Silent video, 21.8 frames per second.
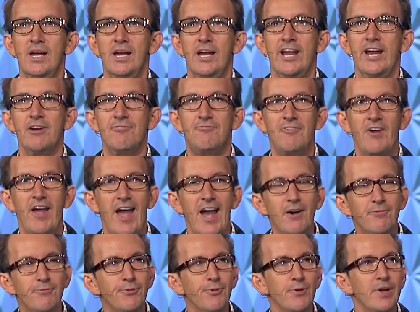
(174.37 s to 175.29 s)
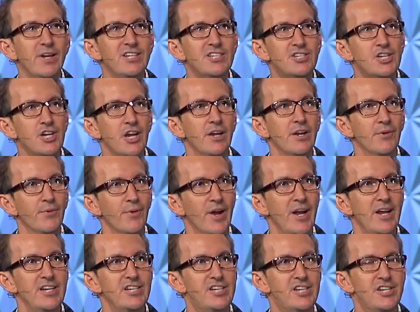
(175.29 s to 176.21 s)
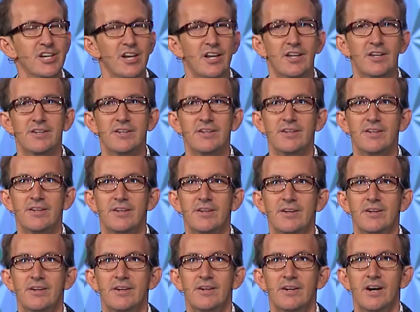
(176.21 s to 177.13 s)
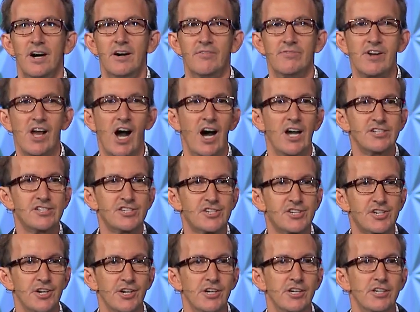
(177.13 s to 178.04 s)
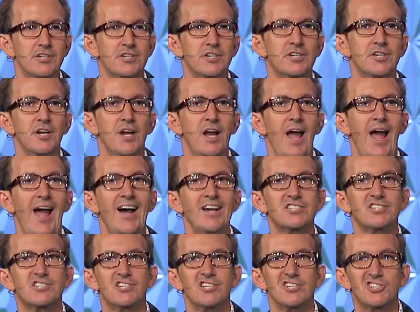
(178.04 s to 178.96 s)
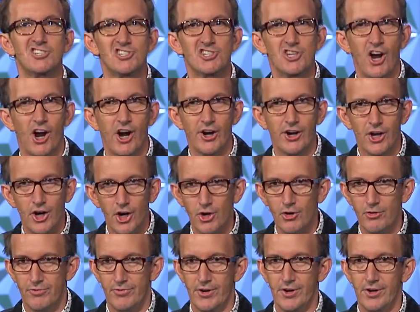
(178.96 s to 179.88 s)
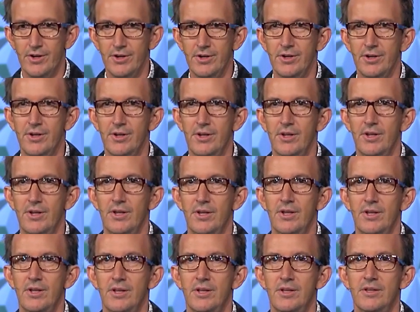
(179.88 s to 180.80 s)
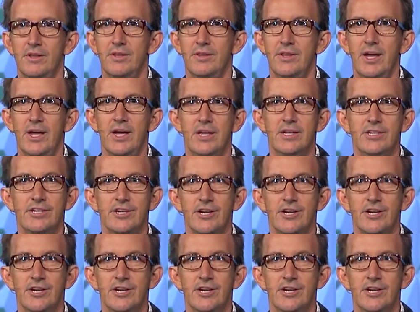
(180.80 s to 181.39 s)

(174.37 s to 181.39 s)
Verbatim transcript: If every generation of God's church has to start over, then